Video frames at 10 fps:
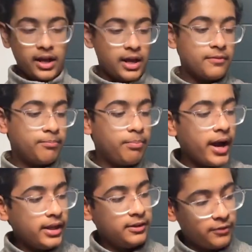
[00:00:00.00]
And
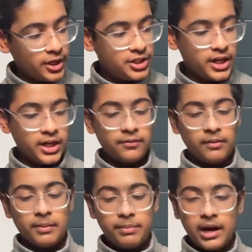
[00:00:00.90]
by differentiating from
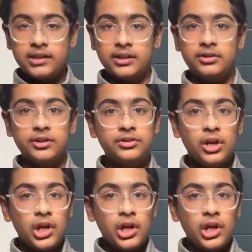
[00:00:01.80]
the barycenters,